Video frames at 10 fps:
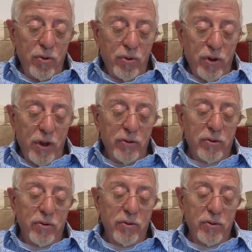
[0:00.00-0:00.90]

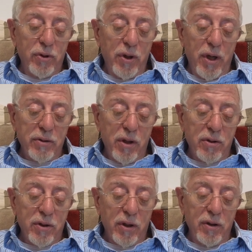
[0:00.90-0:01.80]
Jesus as a
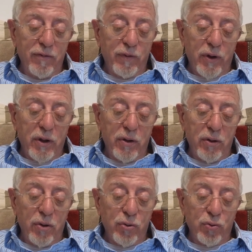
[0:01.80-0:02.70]
significant
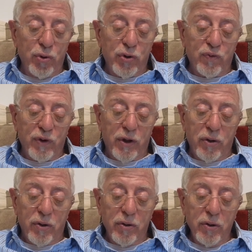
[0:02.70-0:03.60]
Jewish
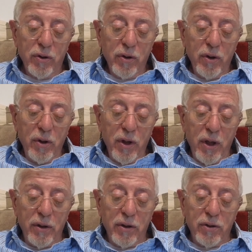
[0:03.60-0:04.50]
figure
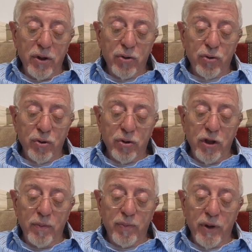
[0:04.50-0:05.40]
and a teacher
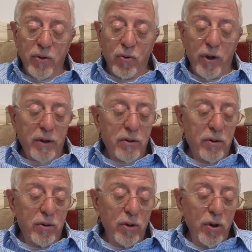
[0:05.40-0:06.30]
deeply
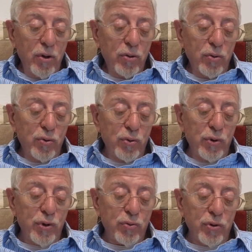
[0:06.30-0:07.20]
connected to
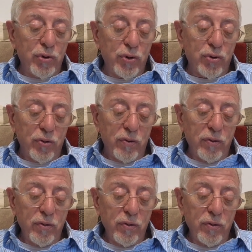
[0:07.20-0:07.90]
Jewish tradition.